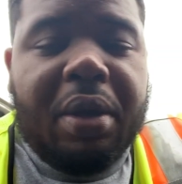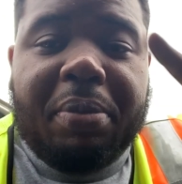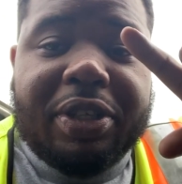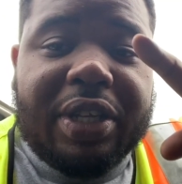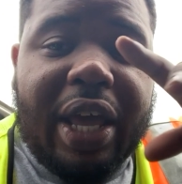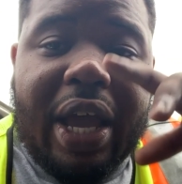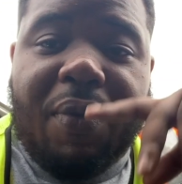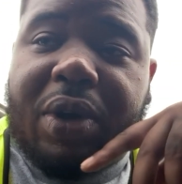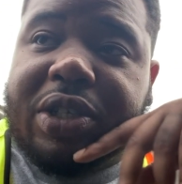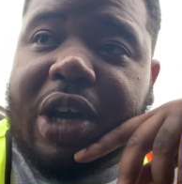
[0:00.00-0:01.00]
But today I
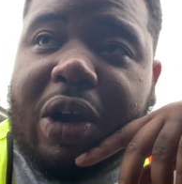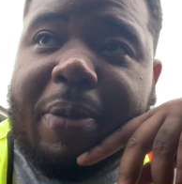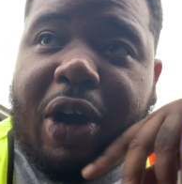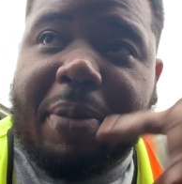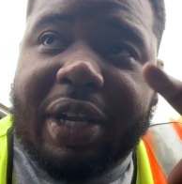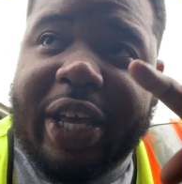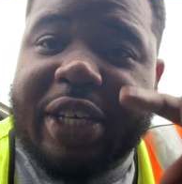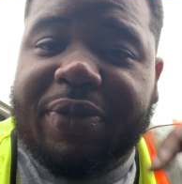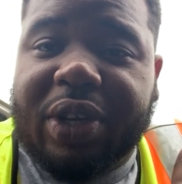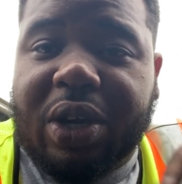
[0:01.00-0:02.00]
want to talk about, my last
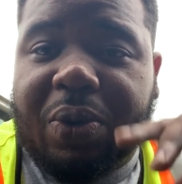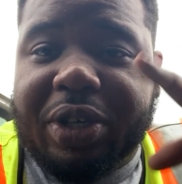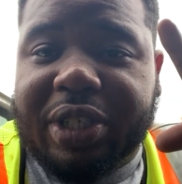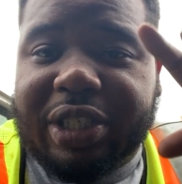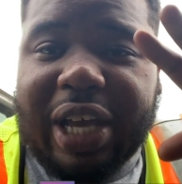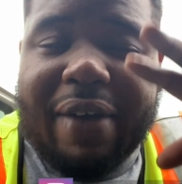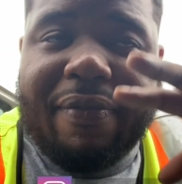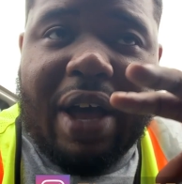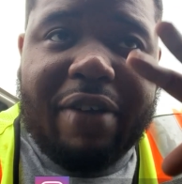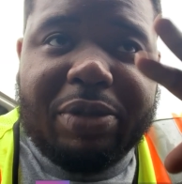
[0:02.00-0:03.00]
video was the top
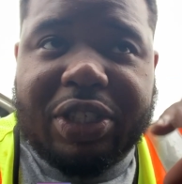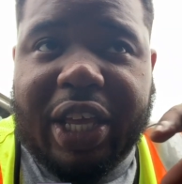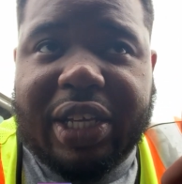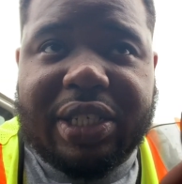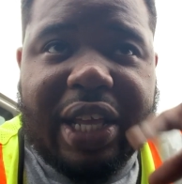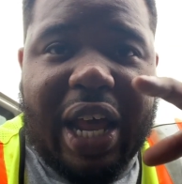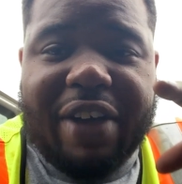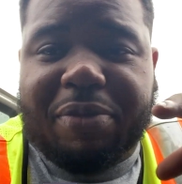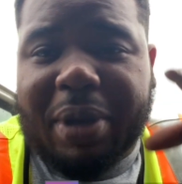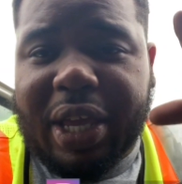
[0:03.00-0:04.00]
5 mistakes that I've
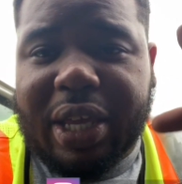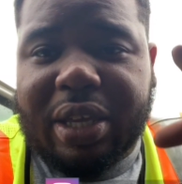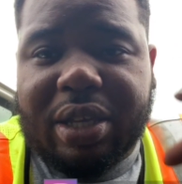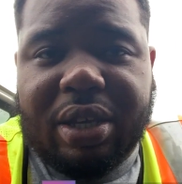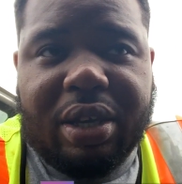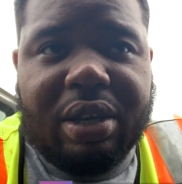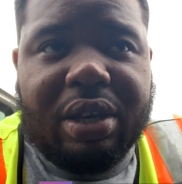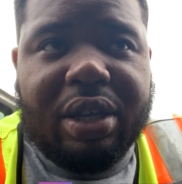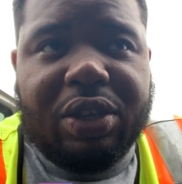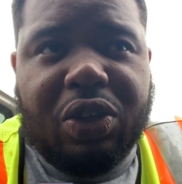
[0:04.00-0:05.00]
made,
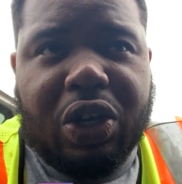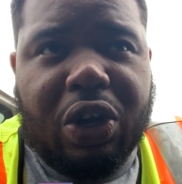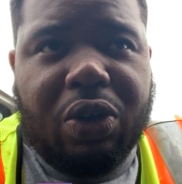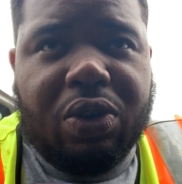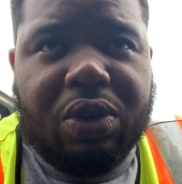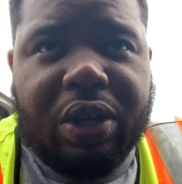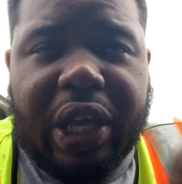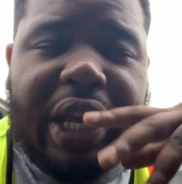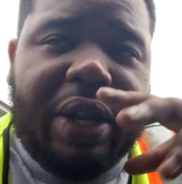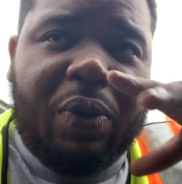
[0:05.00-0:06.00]

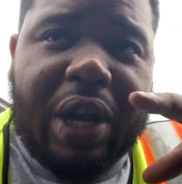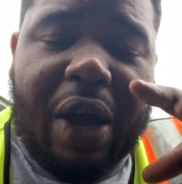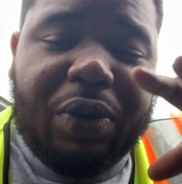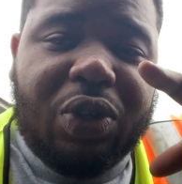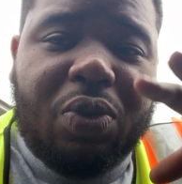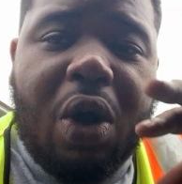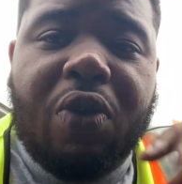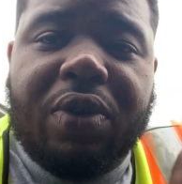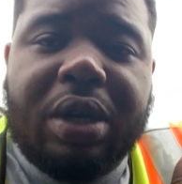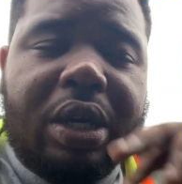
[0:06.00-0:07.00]
and what I would do
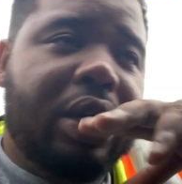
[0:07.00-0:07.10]
over.